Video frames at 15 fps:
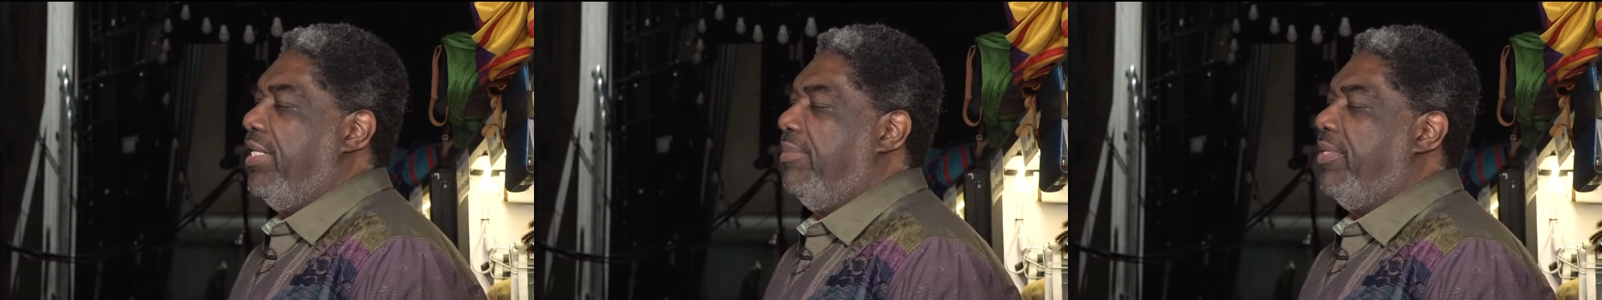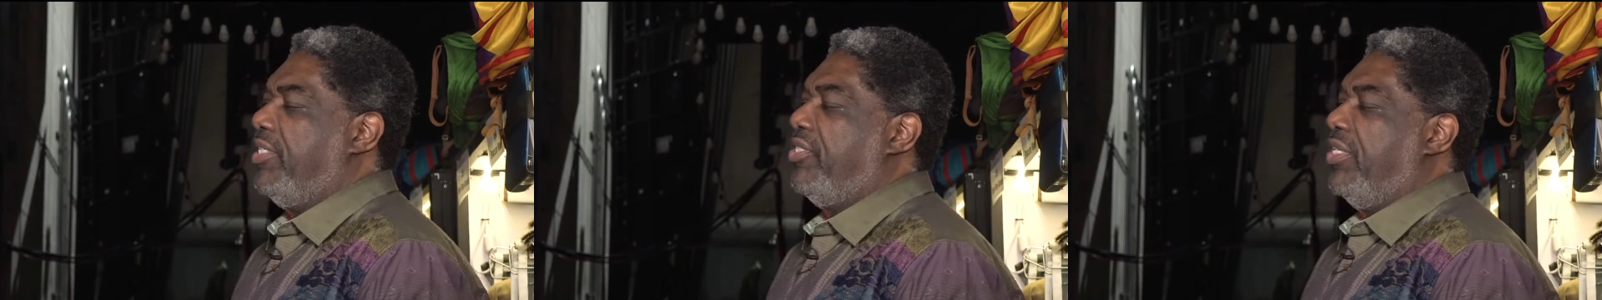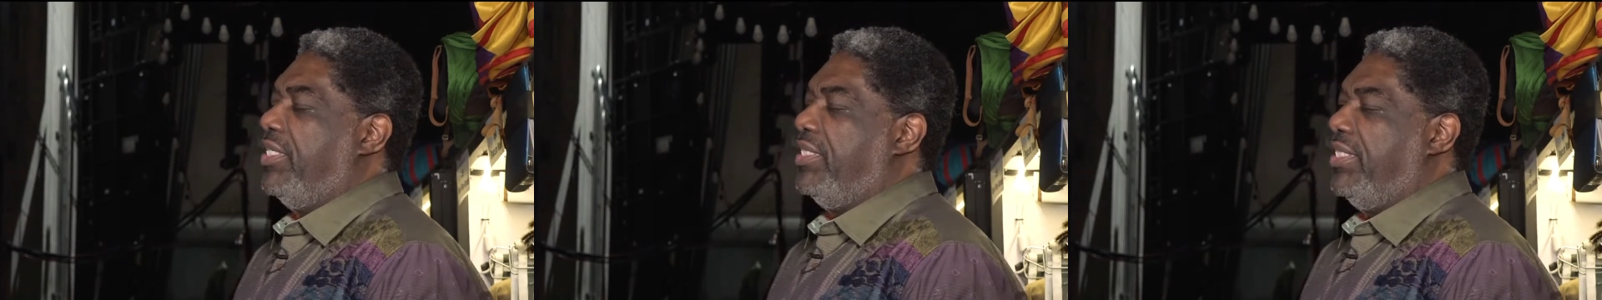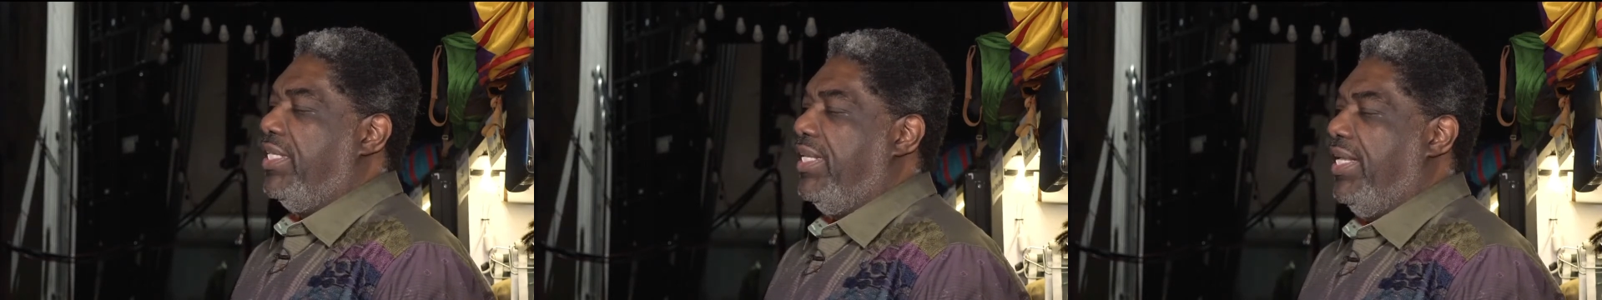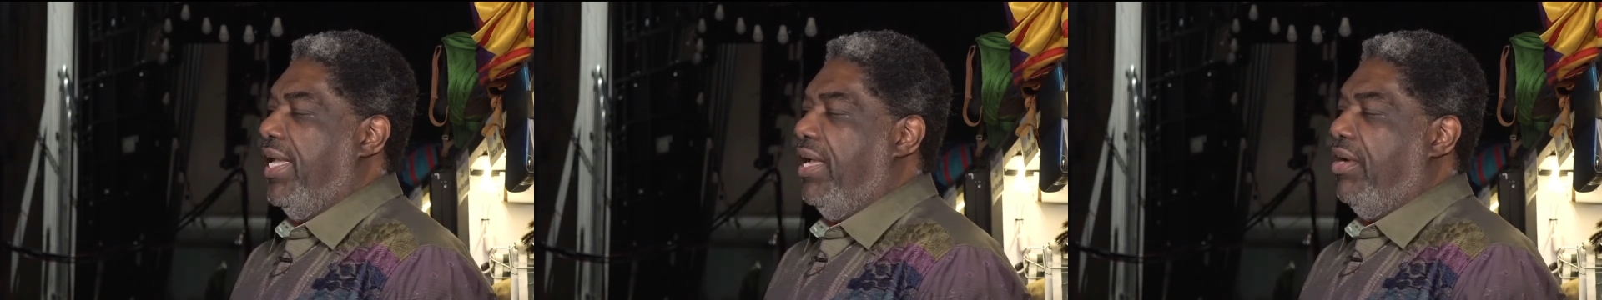Depends on the
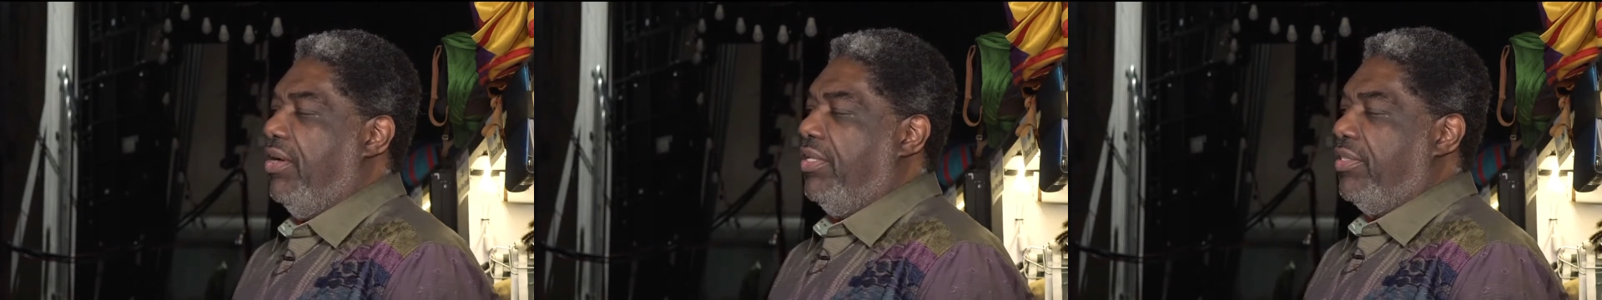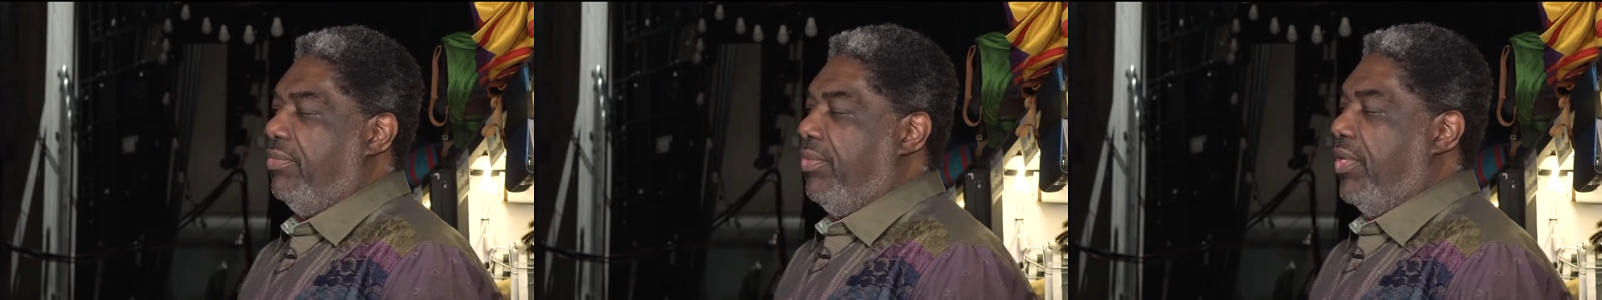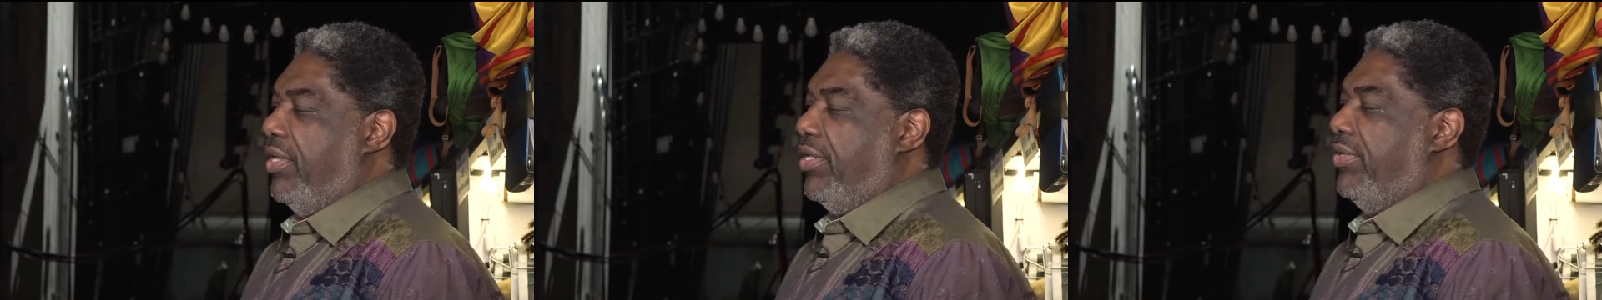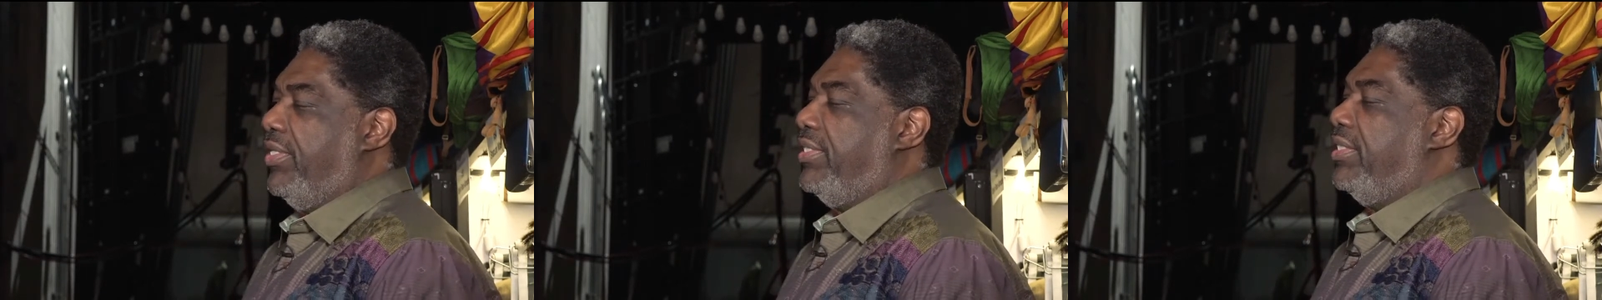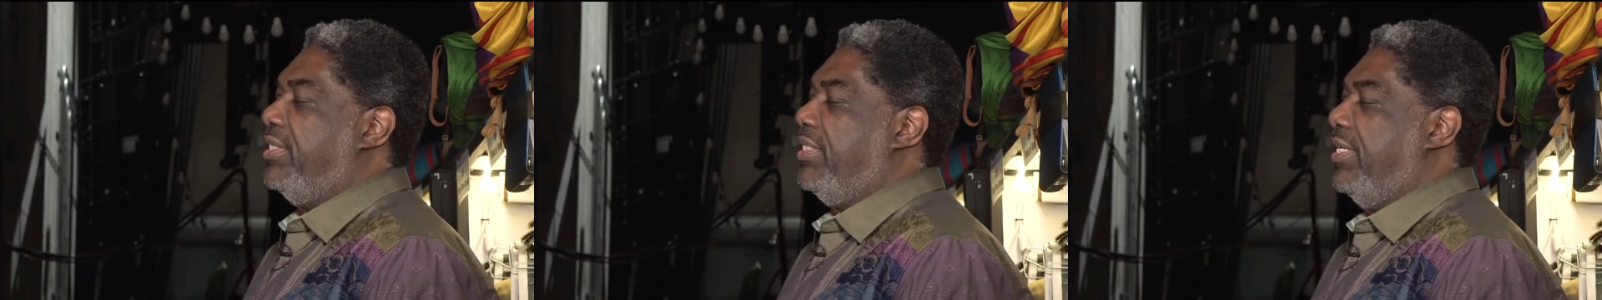city, how hard the water
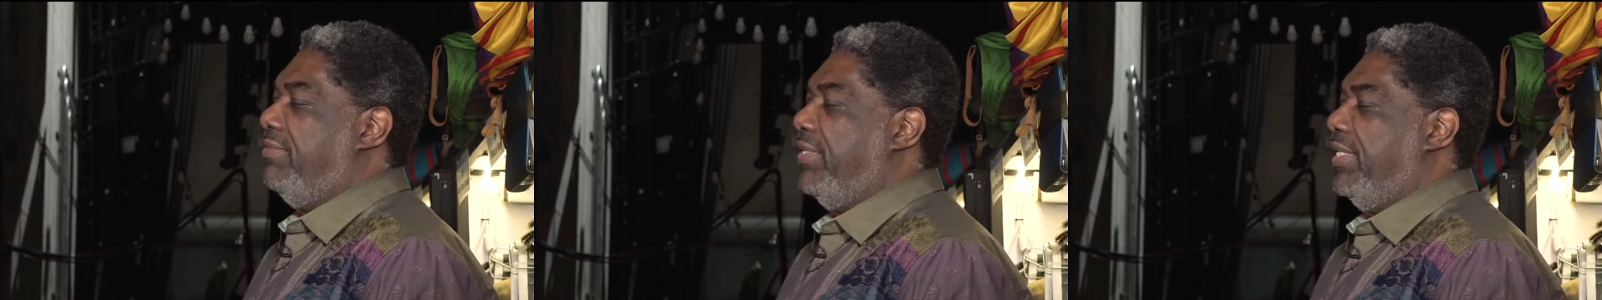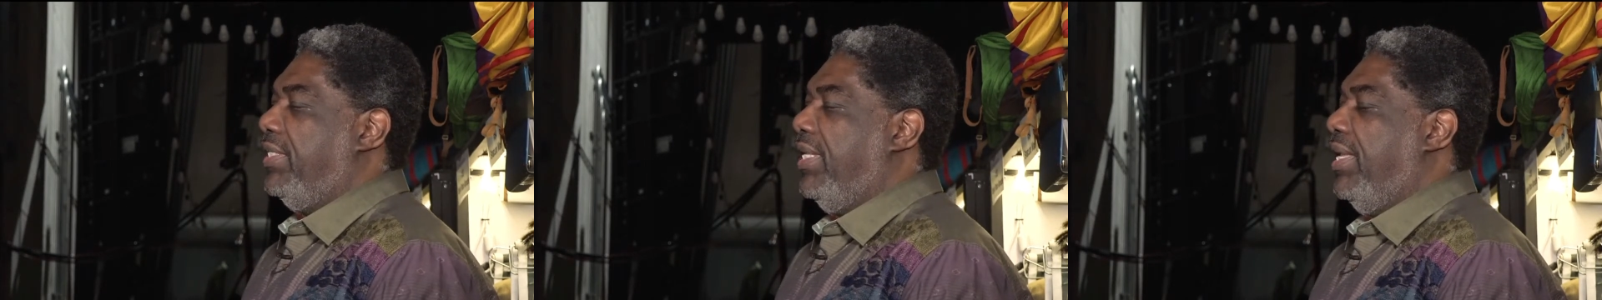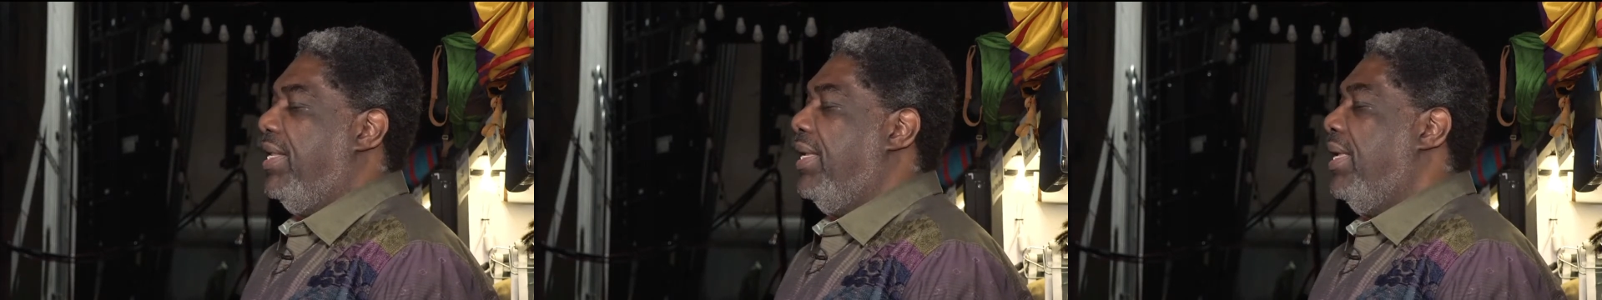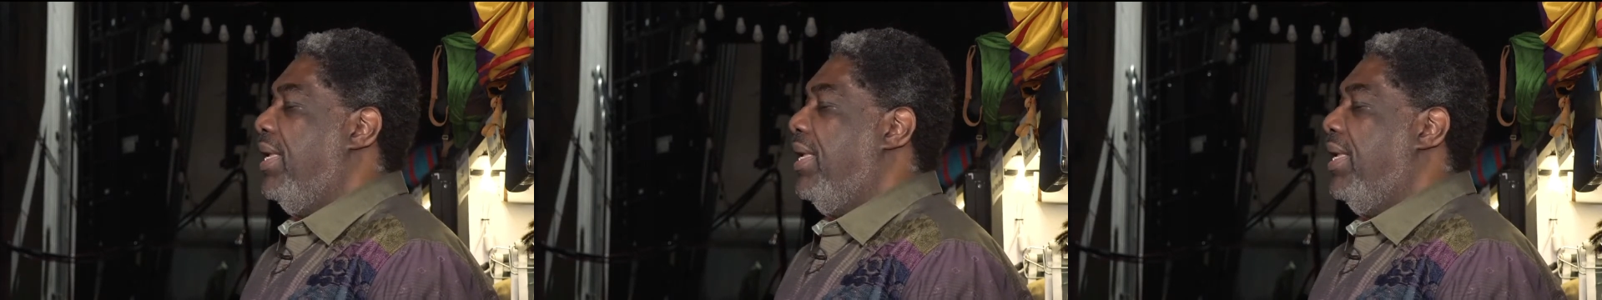is and stuff like that.